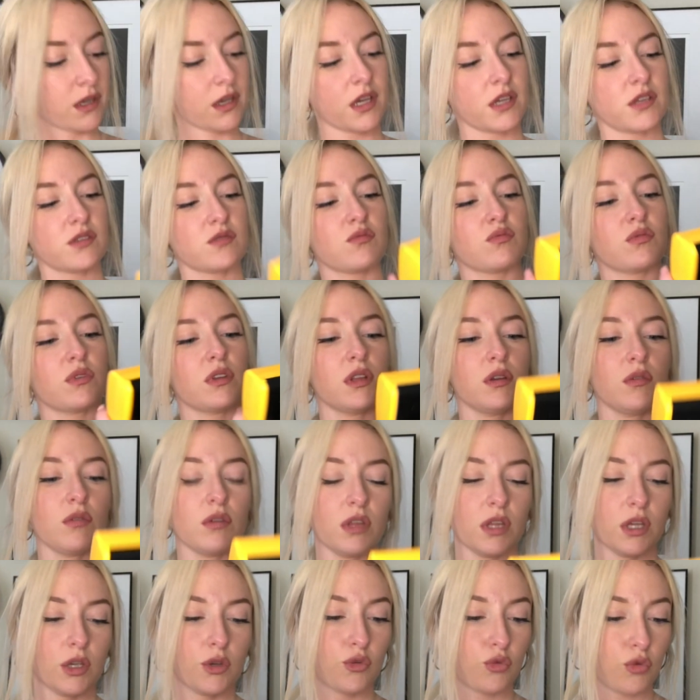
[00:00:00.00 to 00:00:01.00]
Guys, really,
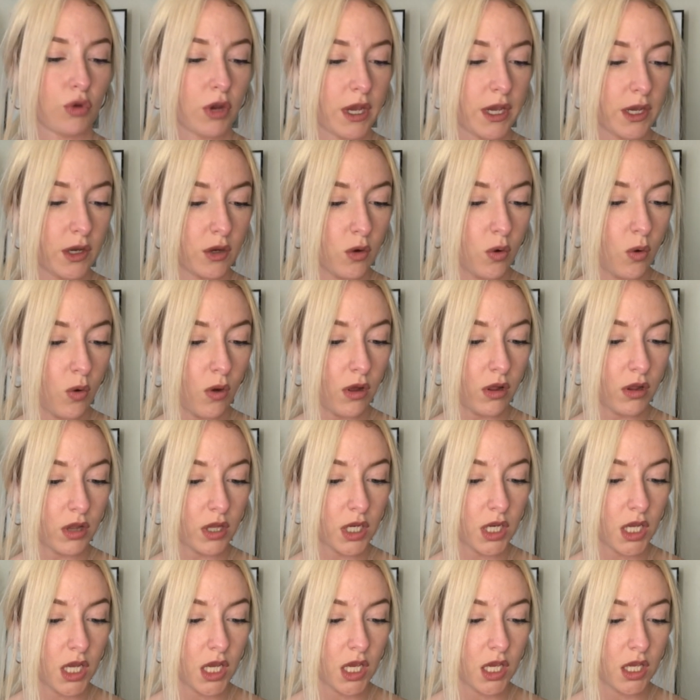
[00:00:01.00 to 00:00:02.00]
really great
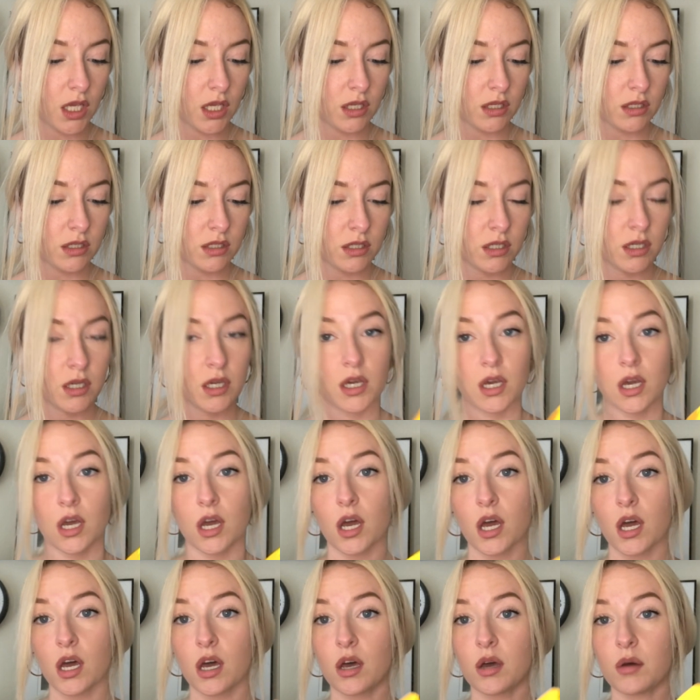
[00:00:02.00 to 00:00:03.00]
quality.
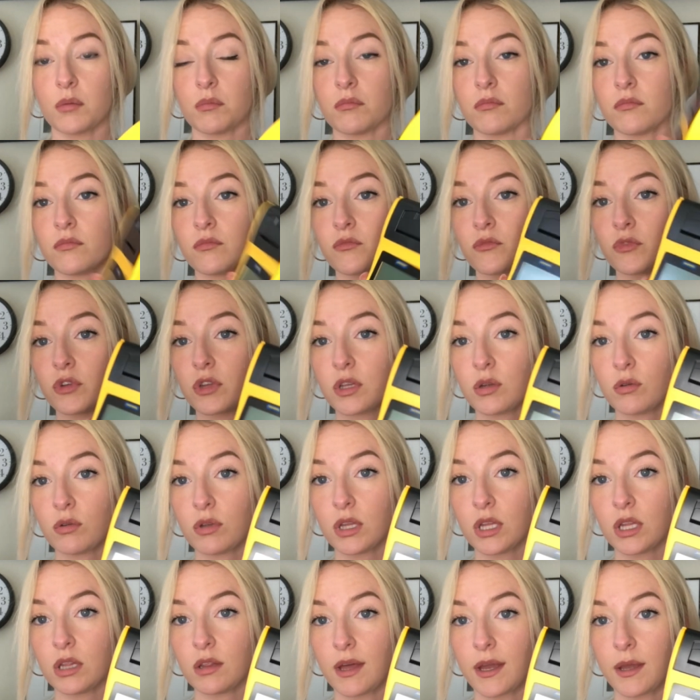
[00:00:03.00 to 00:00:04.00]
Really,
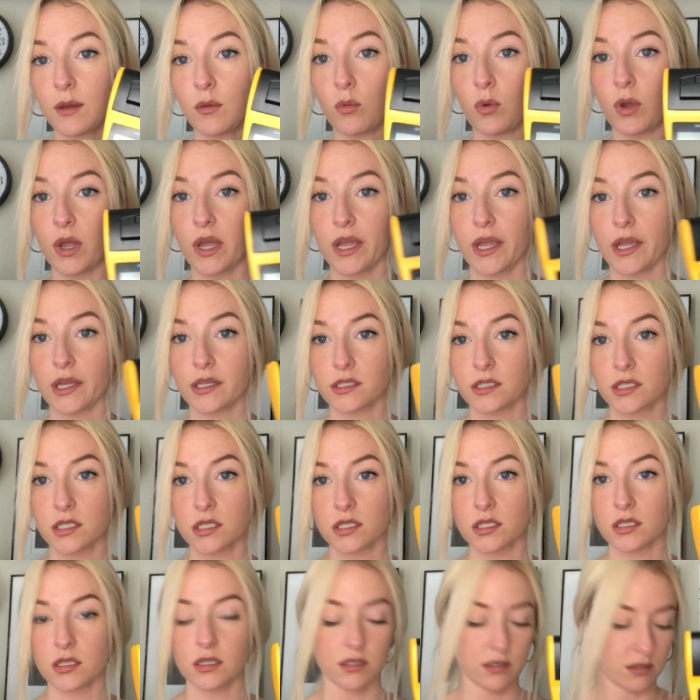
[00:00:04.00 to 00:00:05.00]
really lightweight.
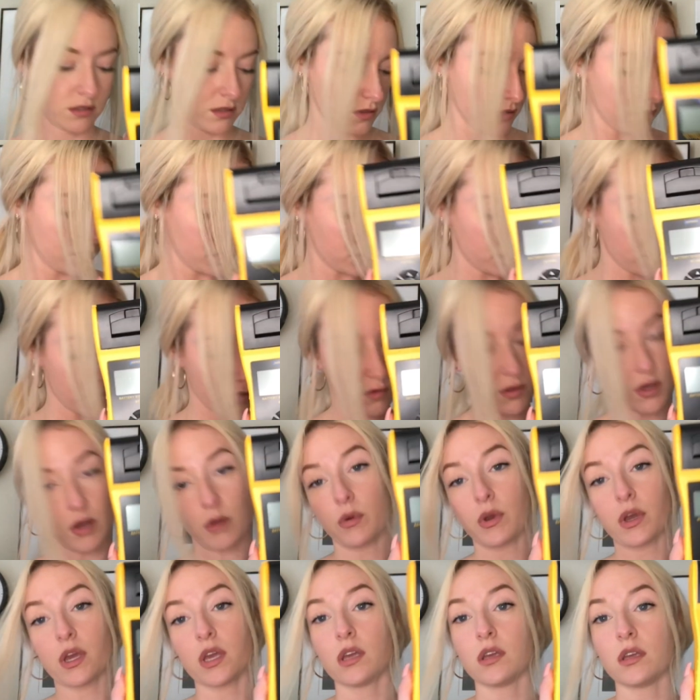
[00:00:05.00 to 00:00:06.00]
So that
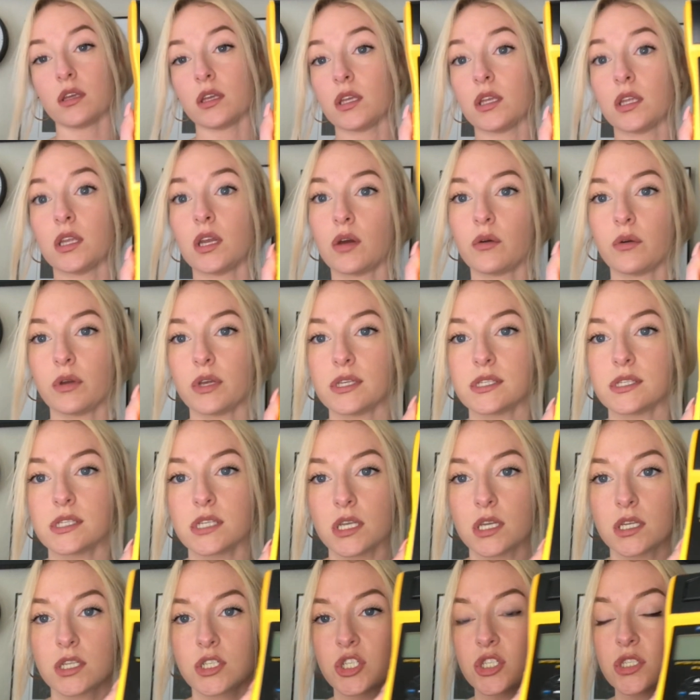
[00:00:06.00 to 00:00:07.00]
way, you know, easy
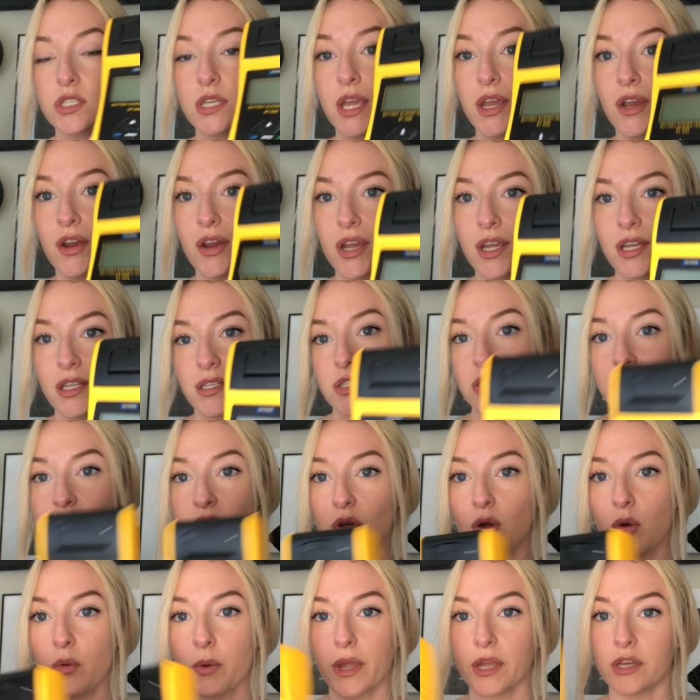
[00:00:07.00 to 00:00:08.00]
to just carry and stow
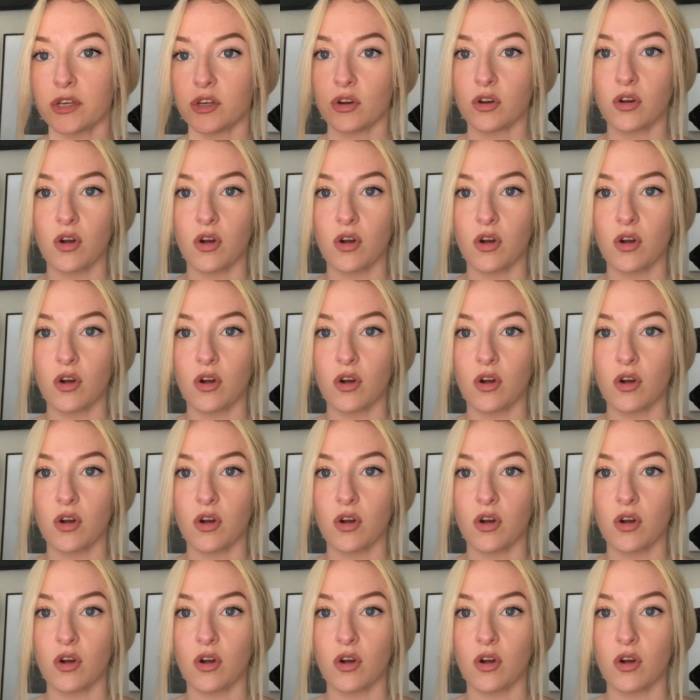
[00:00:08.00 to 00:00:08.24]
away in your